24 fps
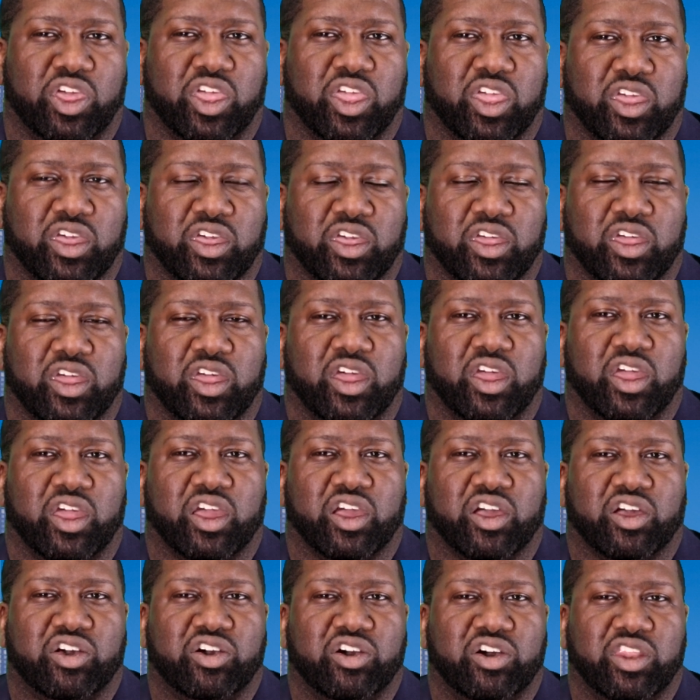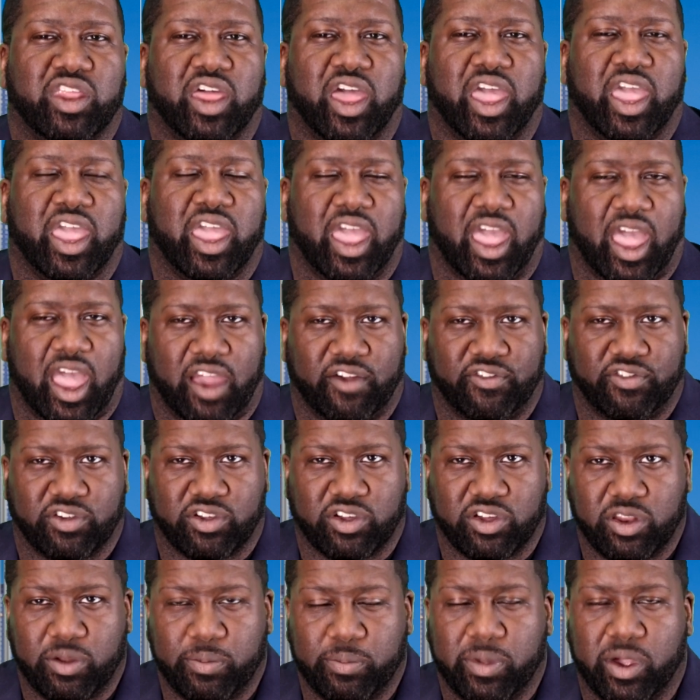think, could a
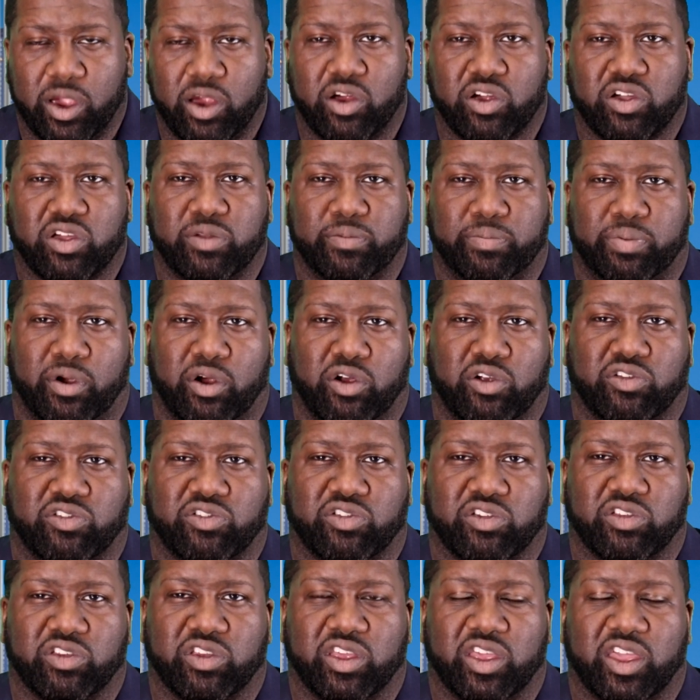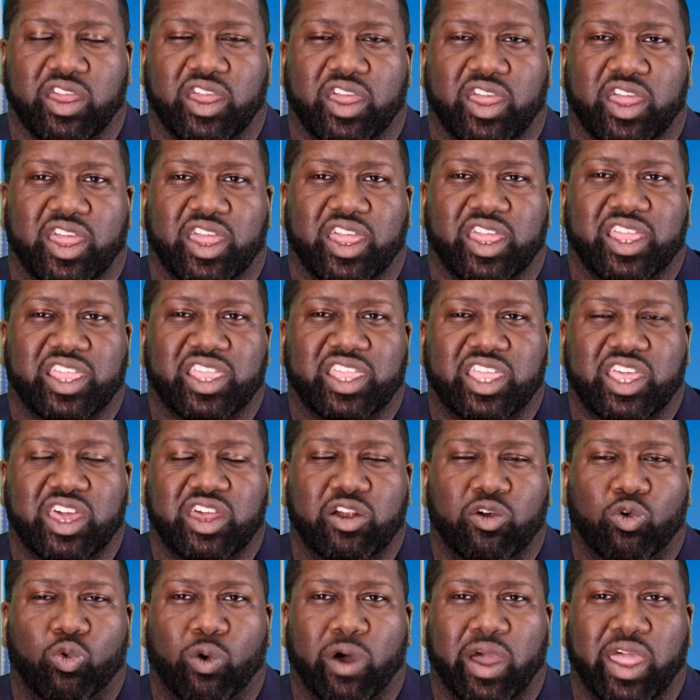African-American person
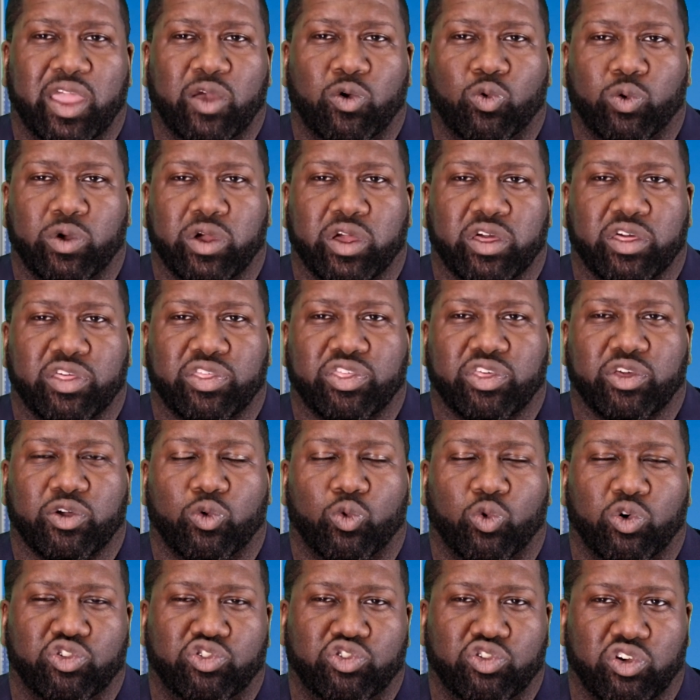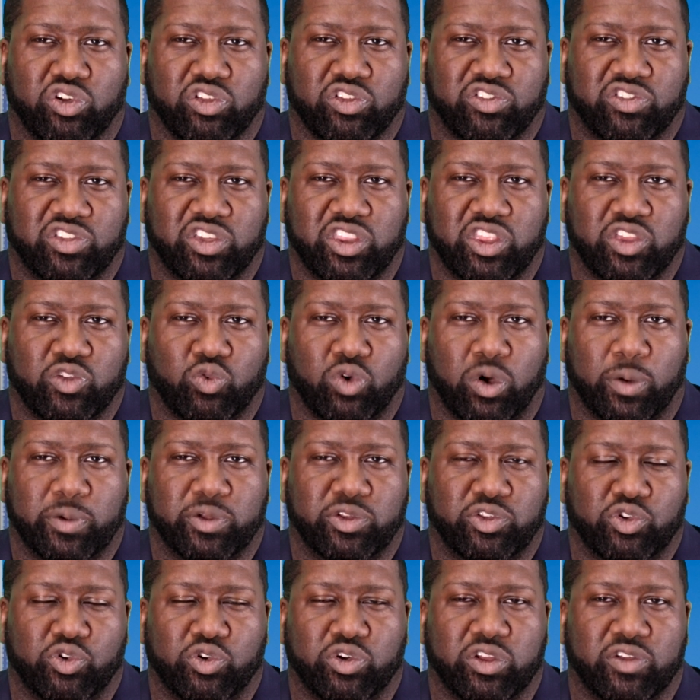get away with what you're going to see this
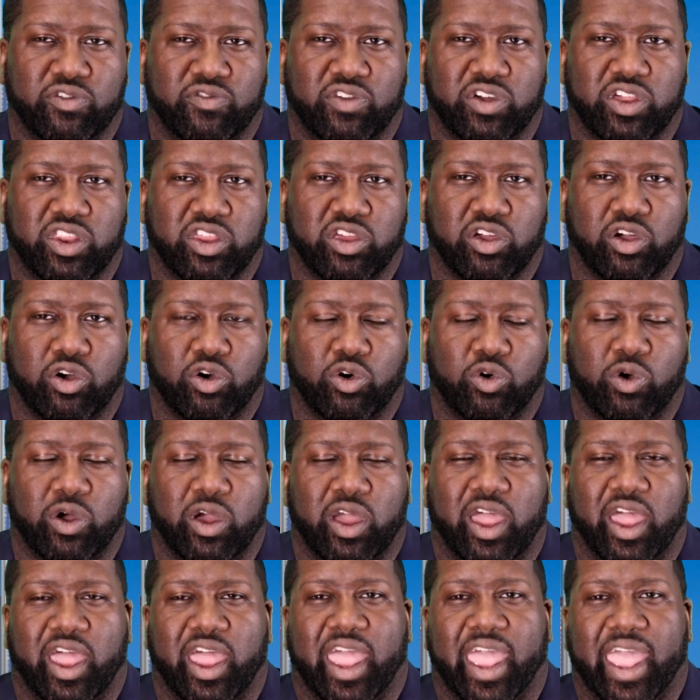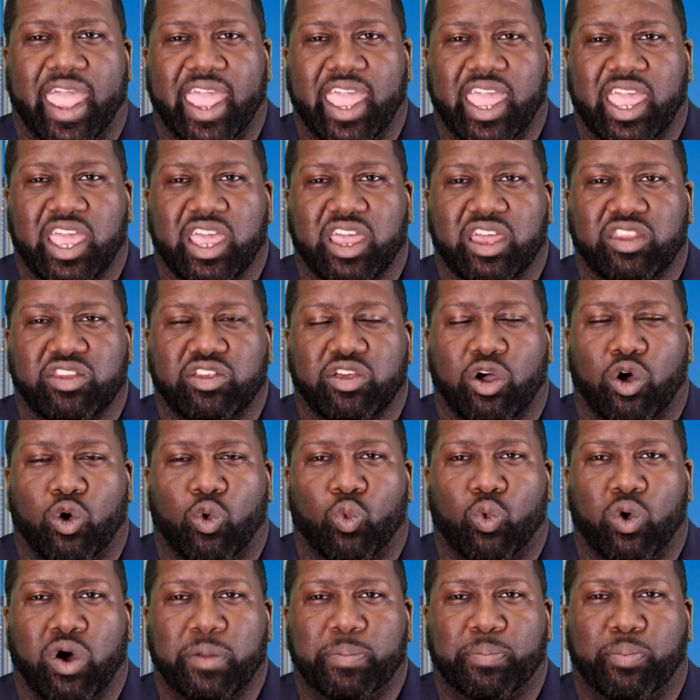woman do in the video? And
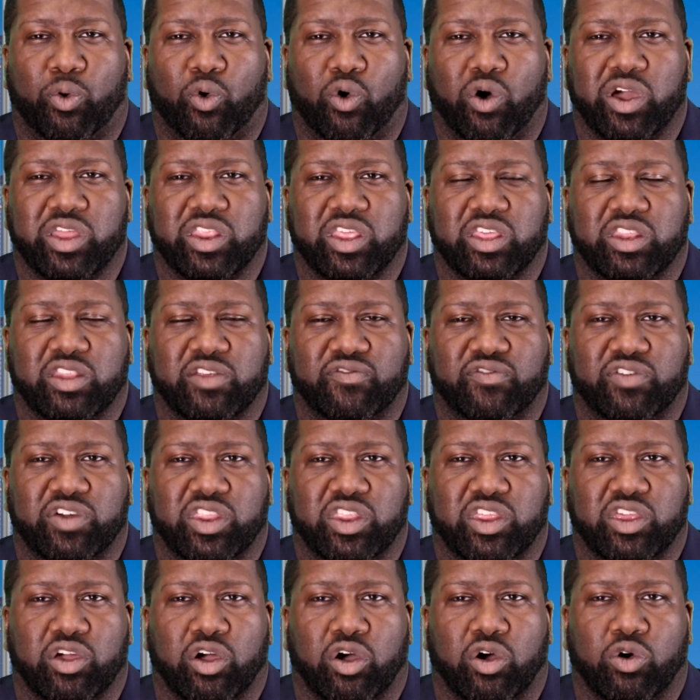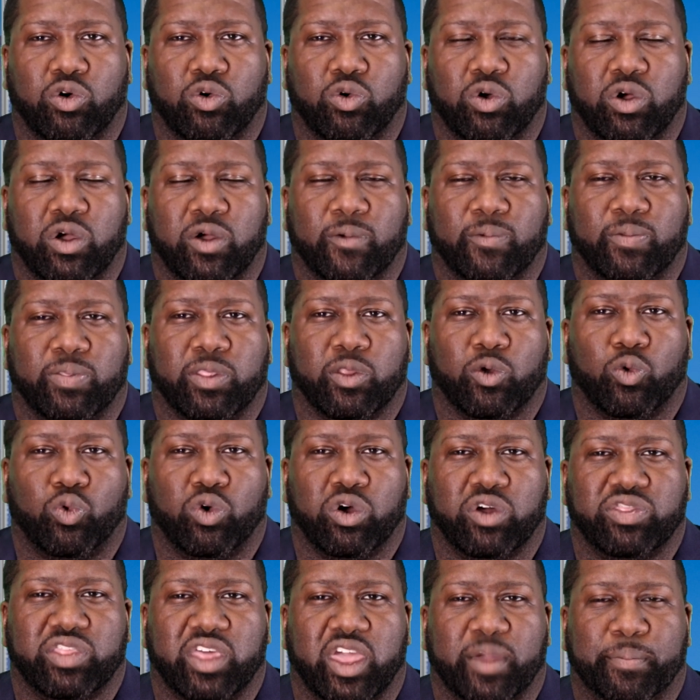what point in the video
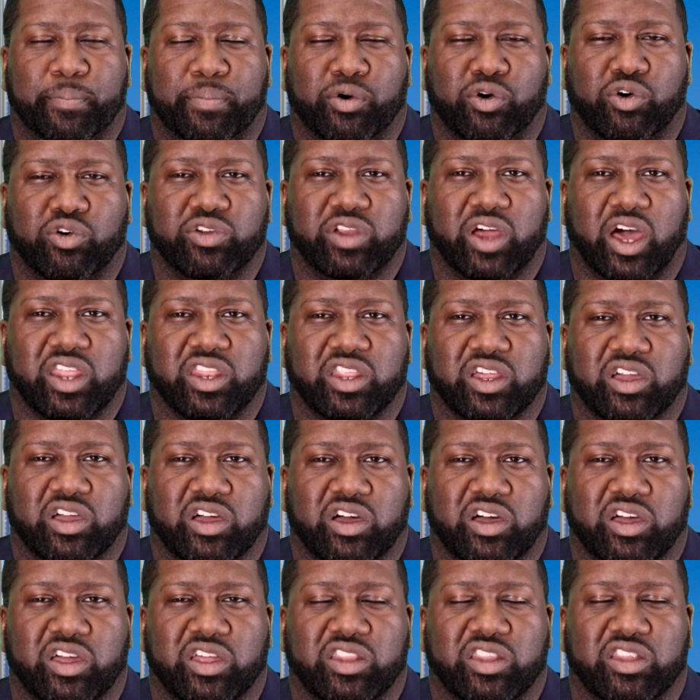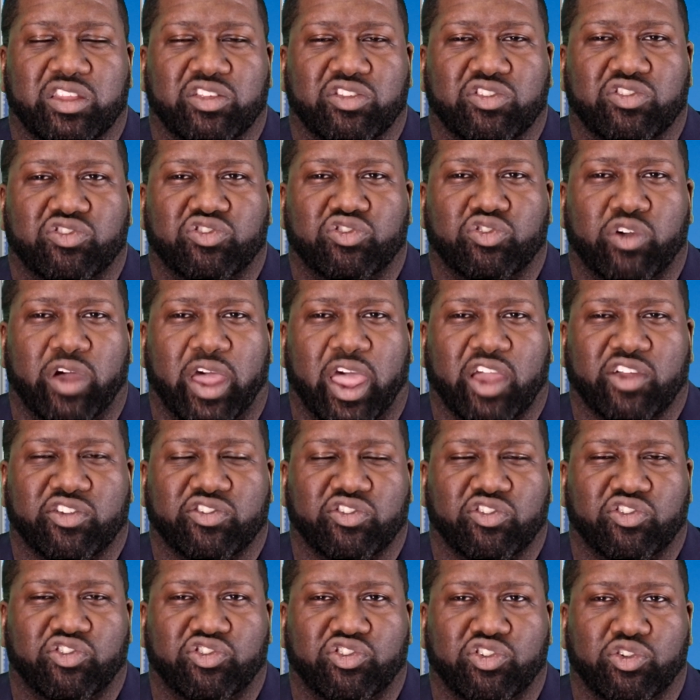would they pull out the gun to
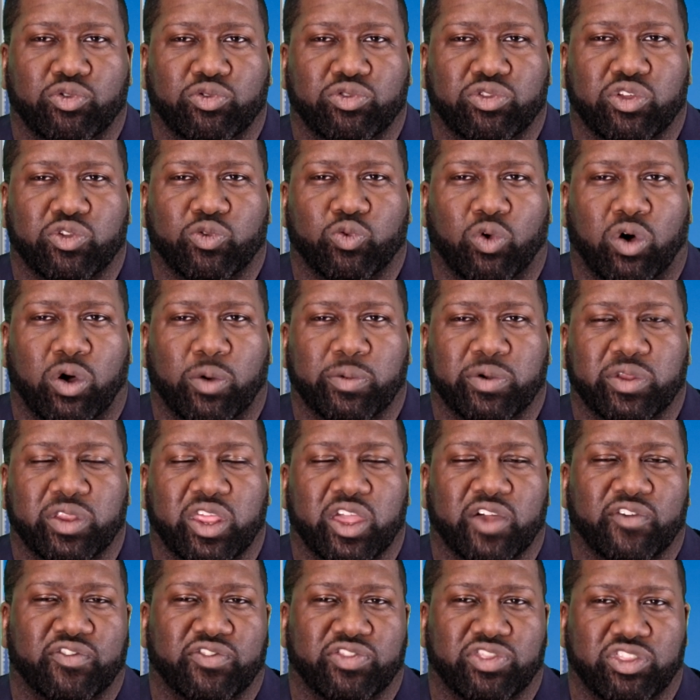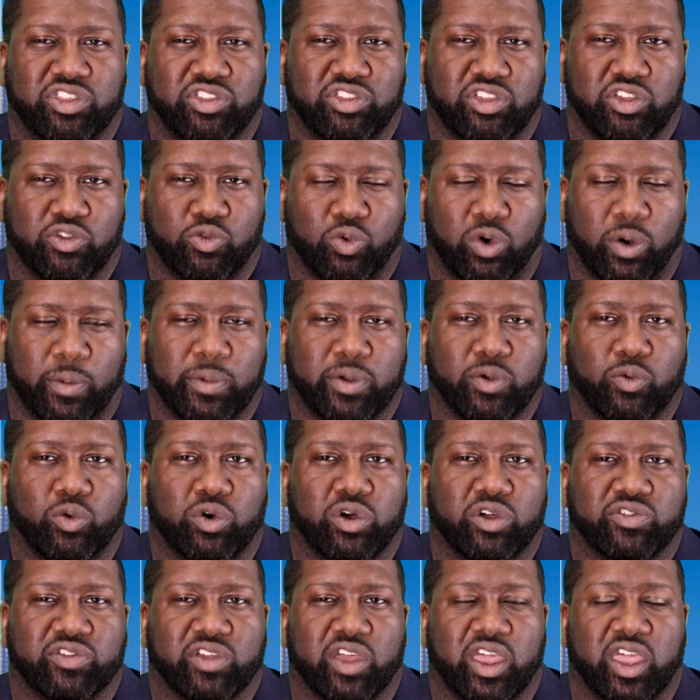actually shoot this woman if this
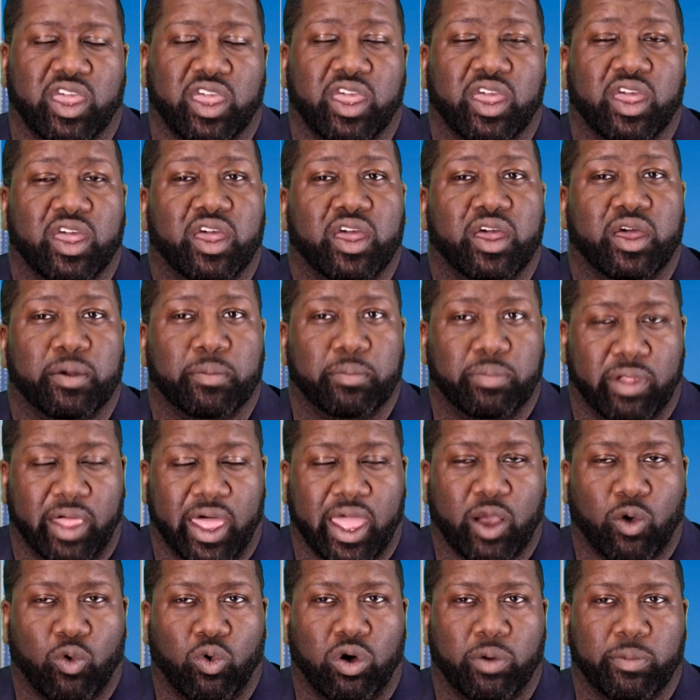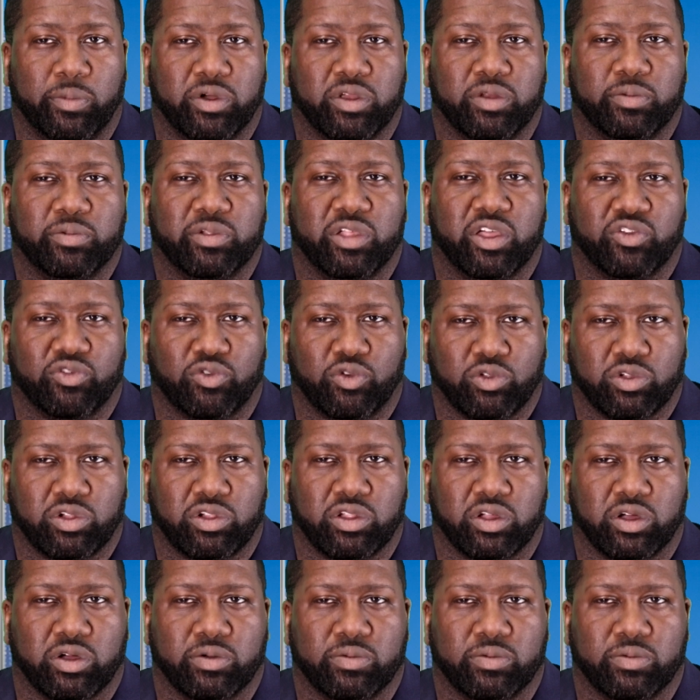woman was a black woman? But let's roll the